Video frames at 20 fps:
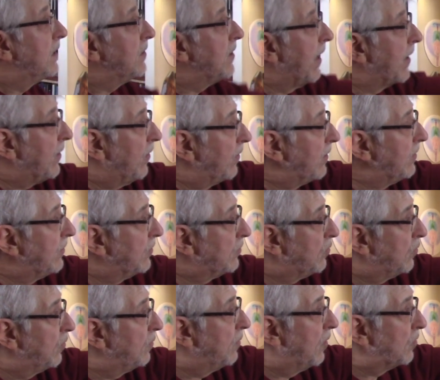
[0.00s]
not only the
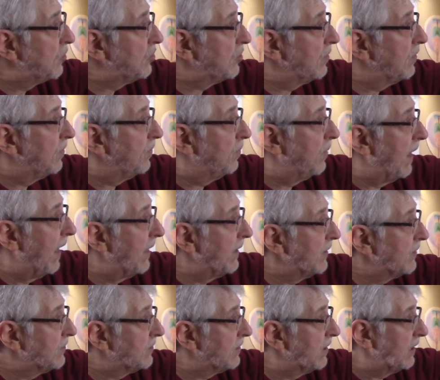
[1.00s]
true motion of the
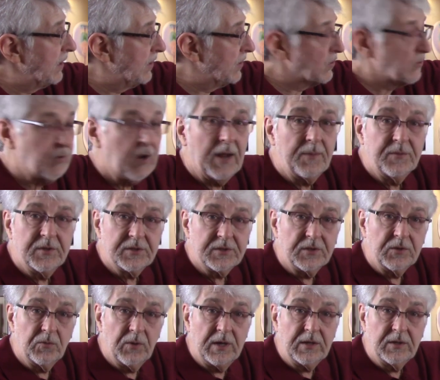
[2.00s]
planets, and he described this
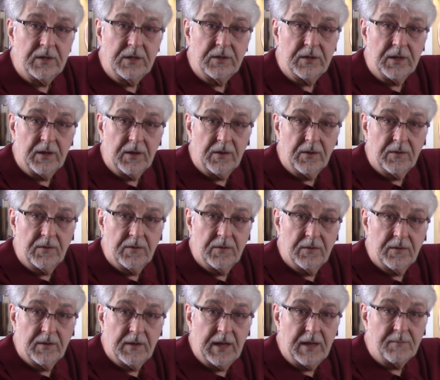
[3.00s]
in great detail
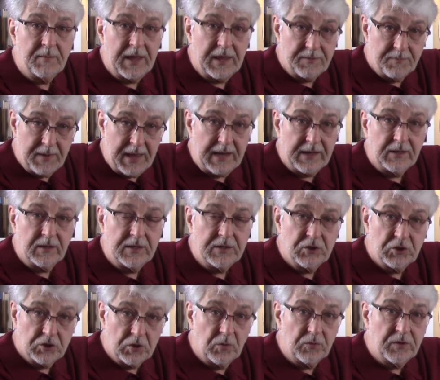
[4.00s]
and mathematically
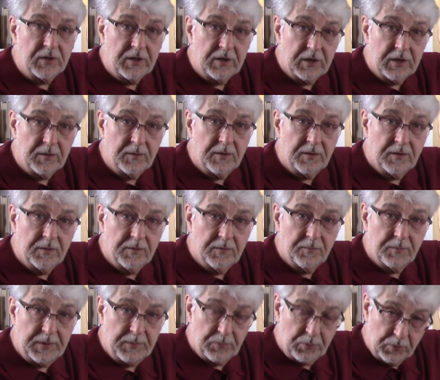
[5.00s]
showed that it could
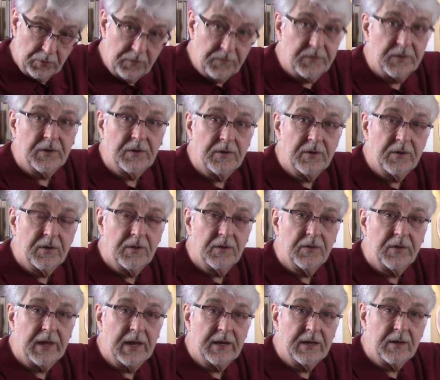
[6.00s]
be proven
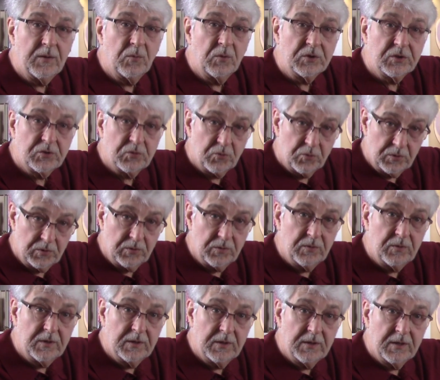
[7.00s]
that it was
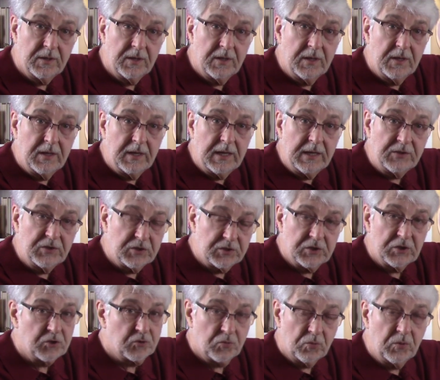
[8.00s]
true,
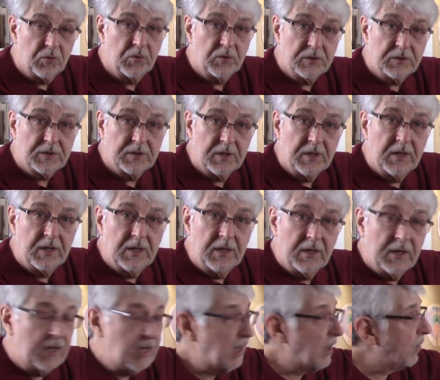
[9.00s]
just as true as
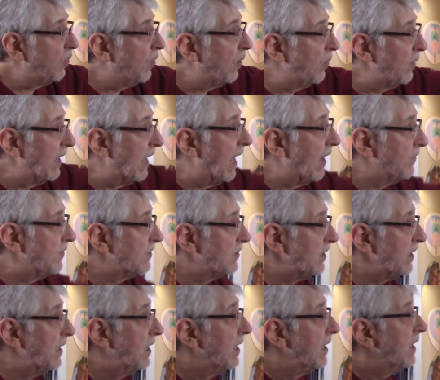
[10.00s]
uh, what we have is
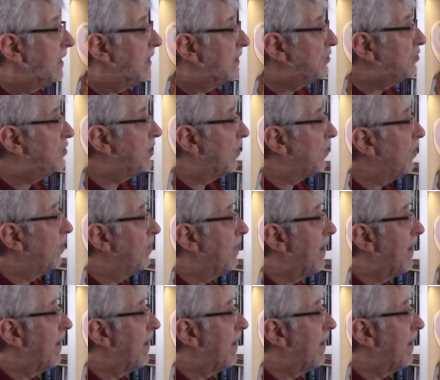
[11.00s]
the general